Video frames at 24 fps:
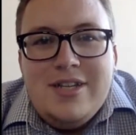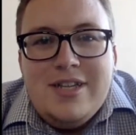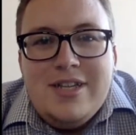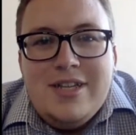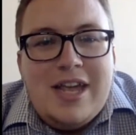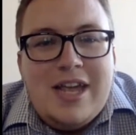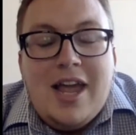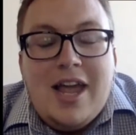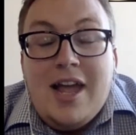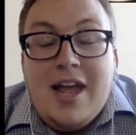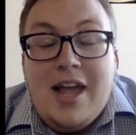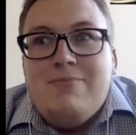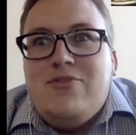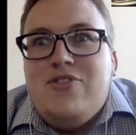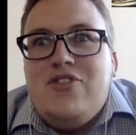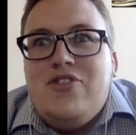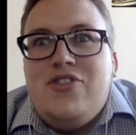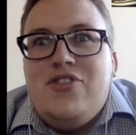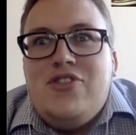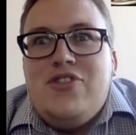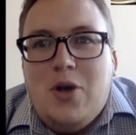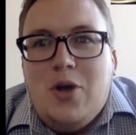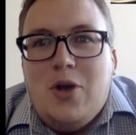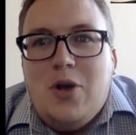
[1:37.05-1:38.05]
Like, I'm
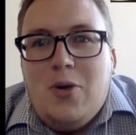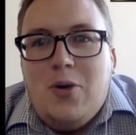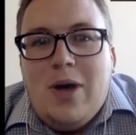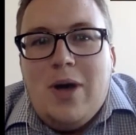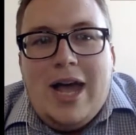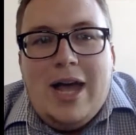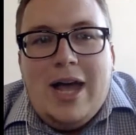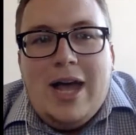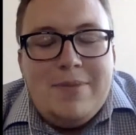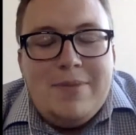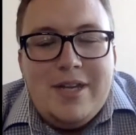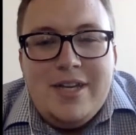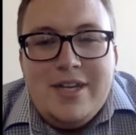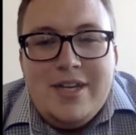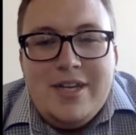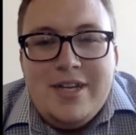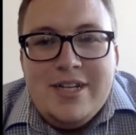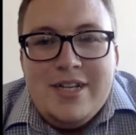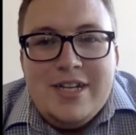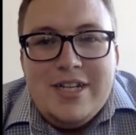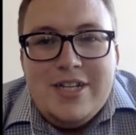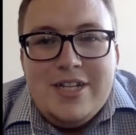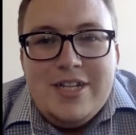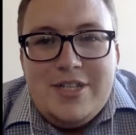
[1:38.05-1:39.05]
so happy.
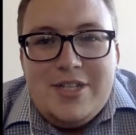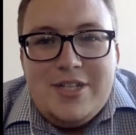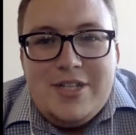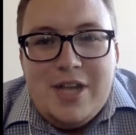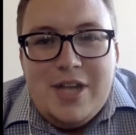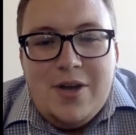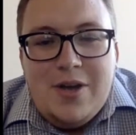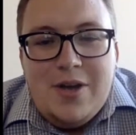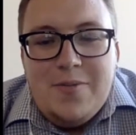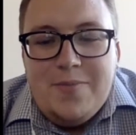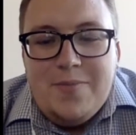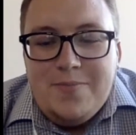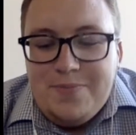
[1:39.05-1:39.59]
So,